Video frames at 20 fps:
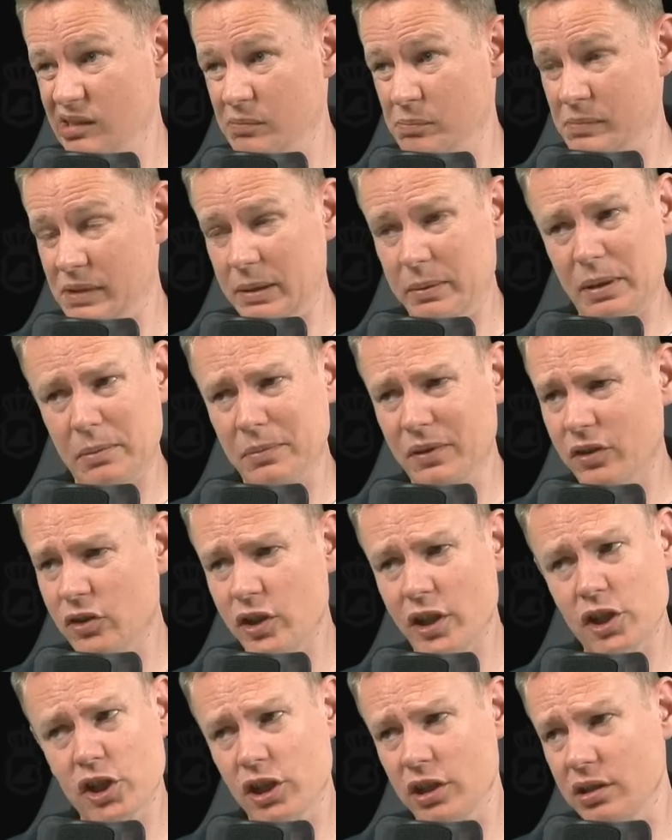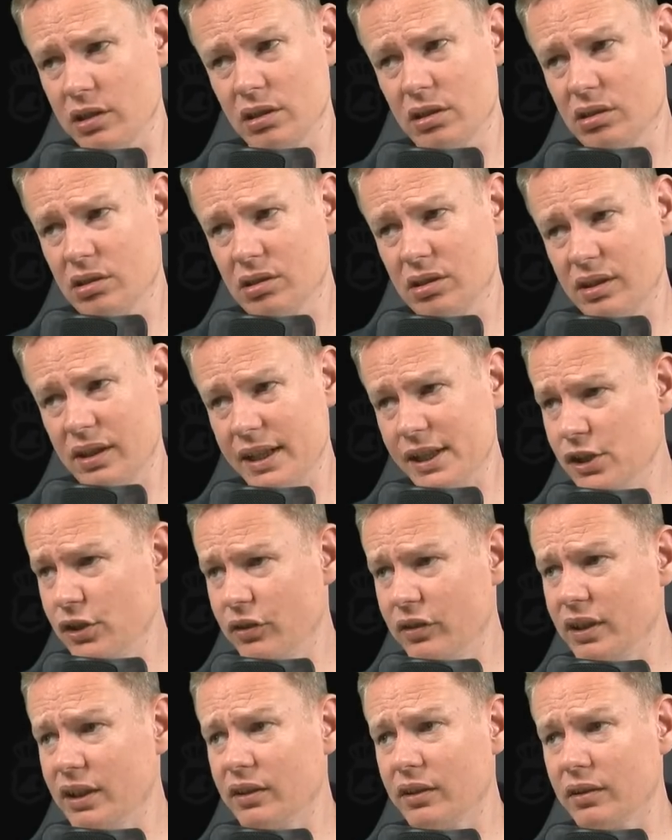Maybe I misjudged it.
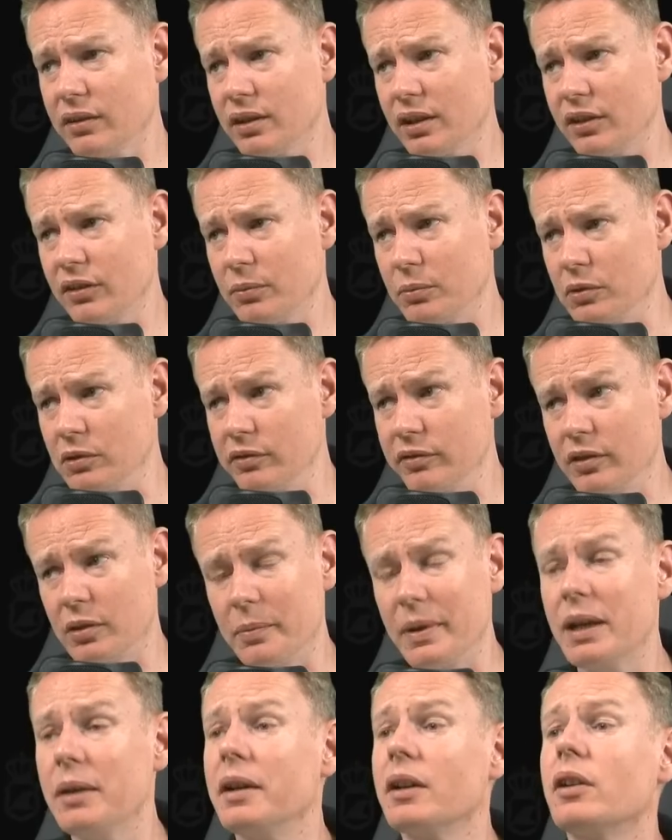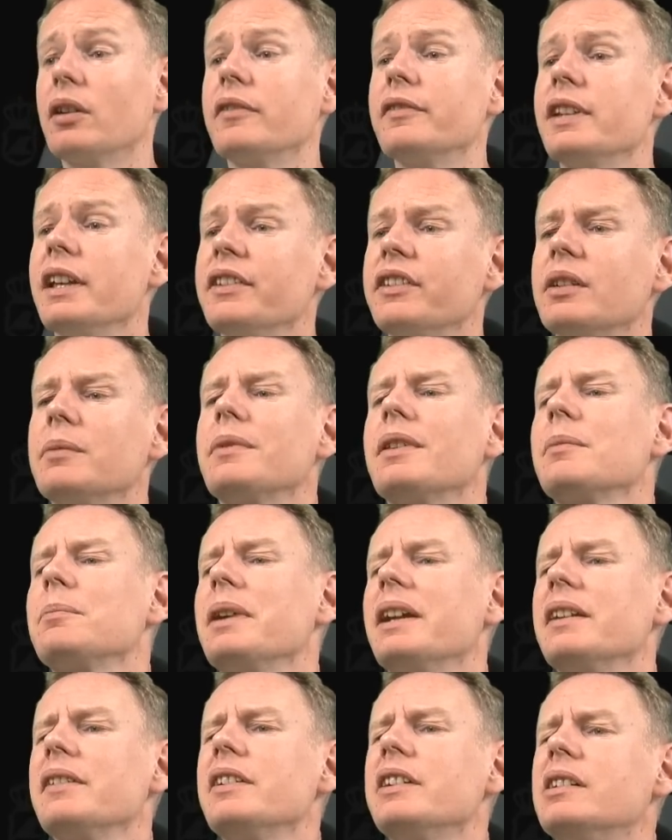h6, nice move. Or maybe I could have done something
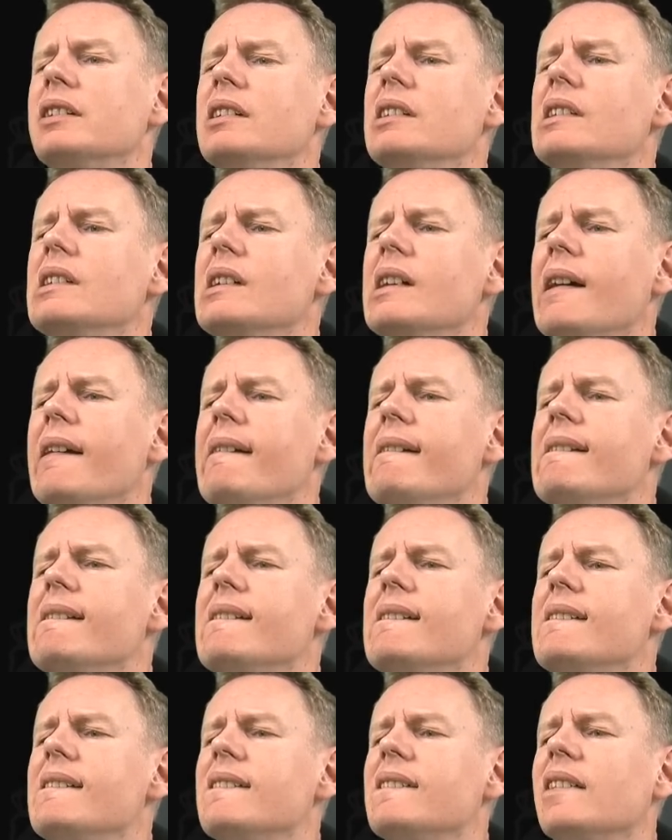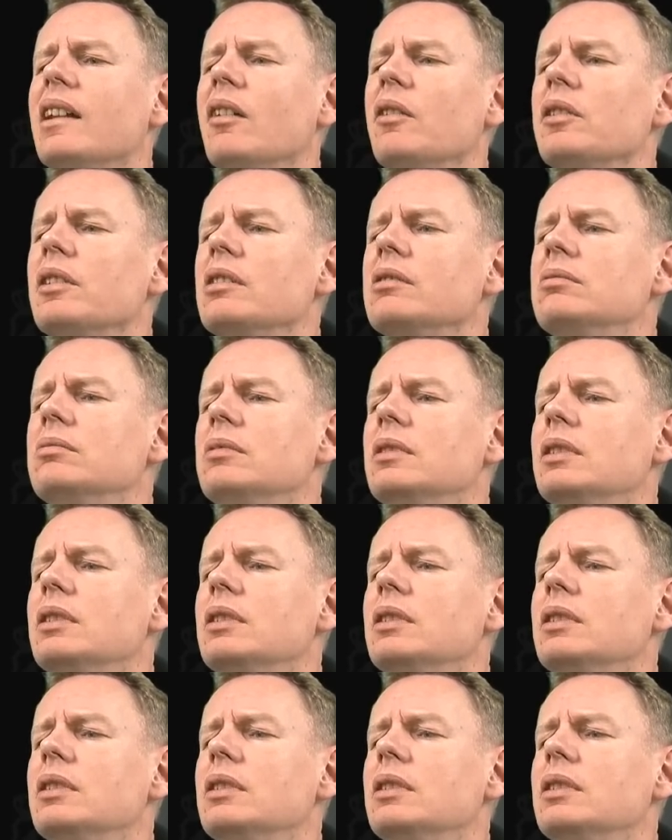better there. I don't know.